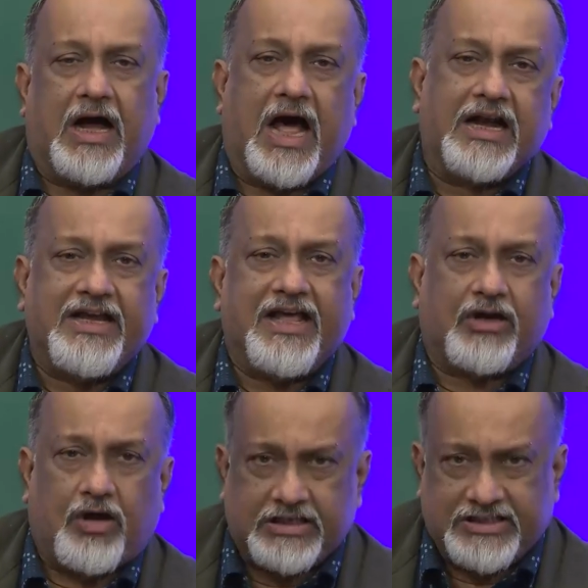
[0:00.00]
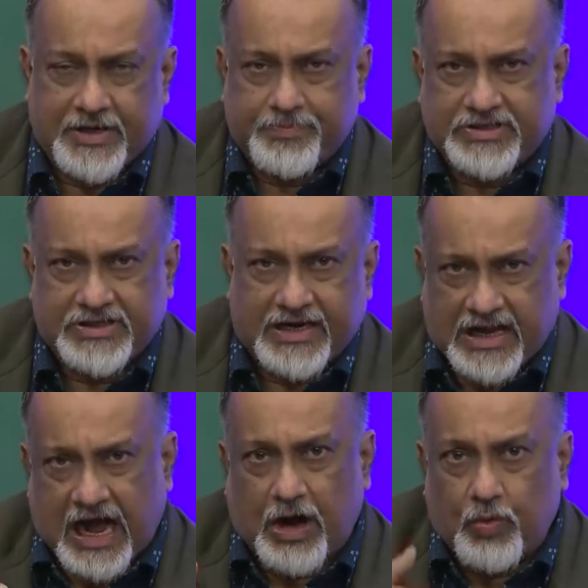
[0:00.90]
earlier concepts and
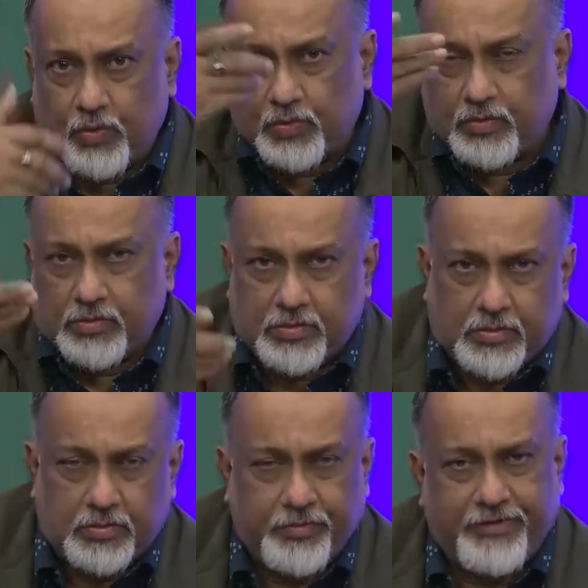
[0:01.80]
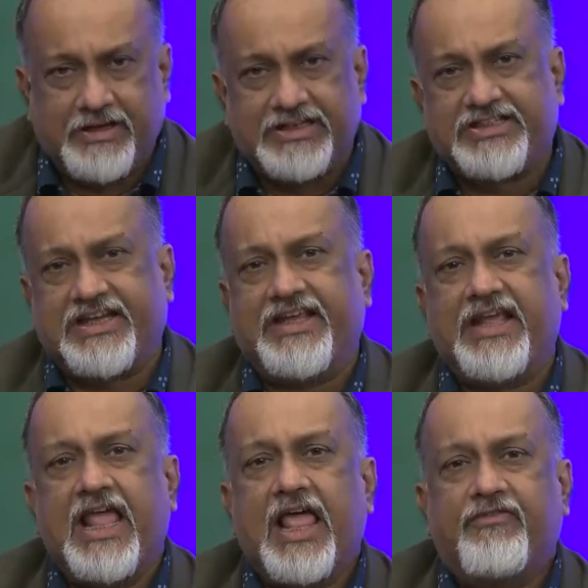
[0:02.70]
how we will see
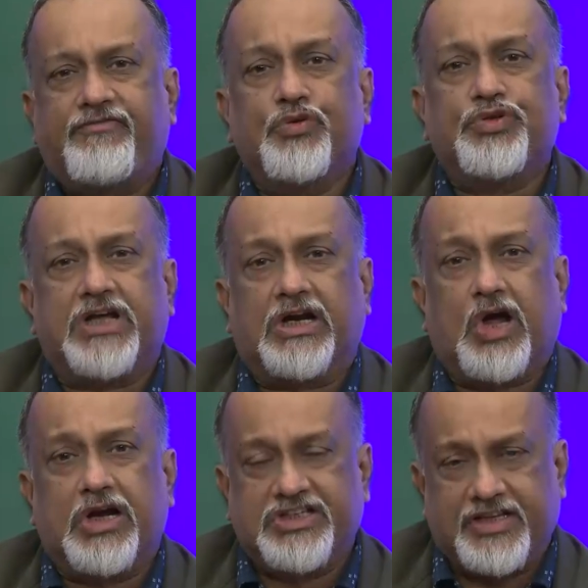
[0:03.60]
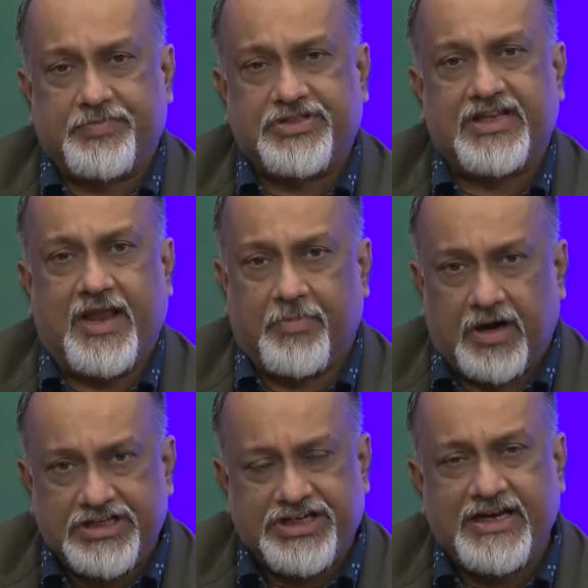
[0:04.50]
future concepts
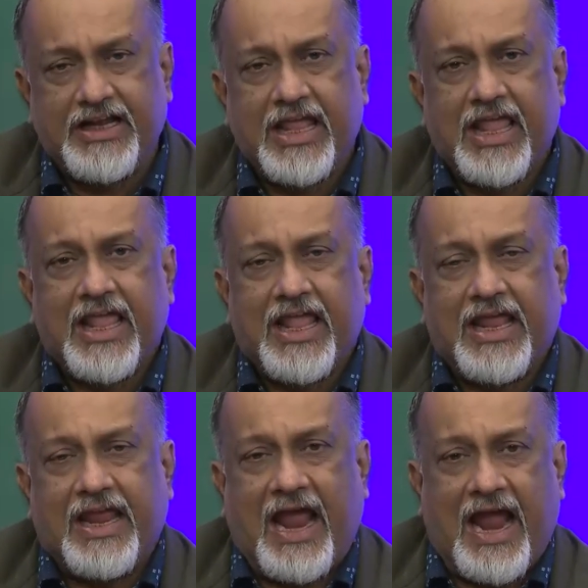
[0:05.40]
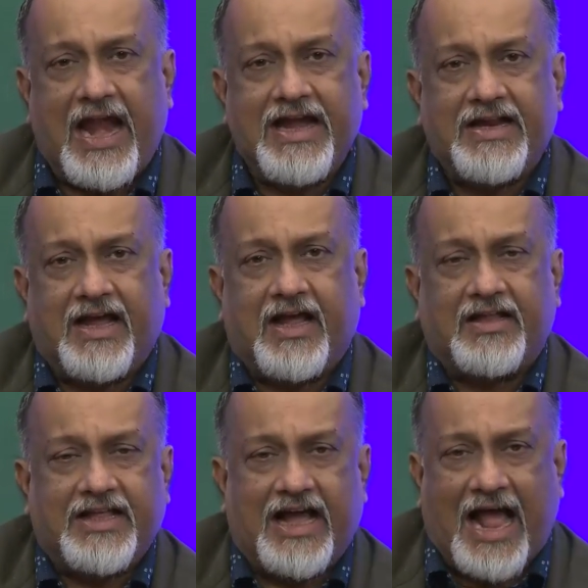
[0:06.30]
emerging, and
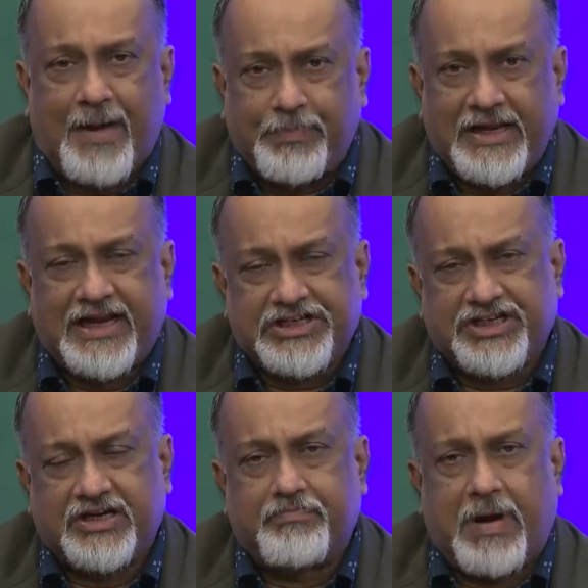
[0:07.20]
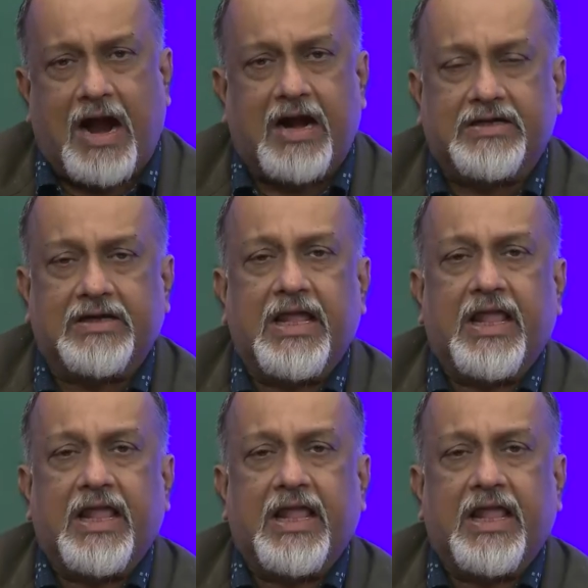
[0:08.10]
the application part,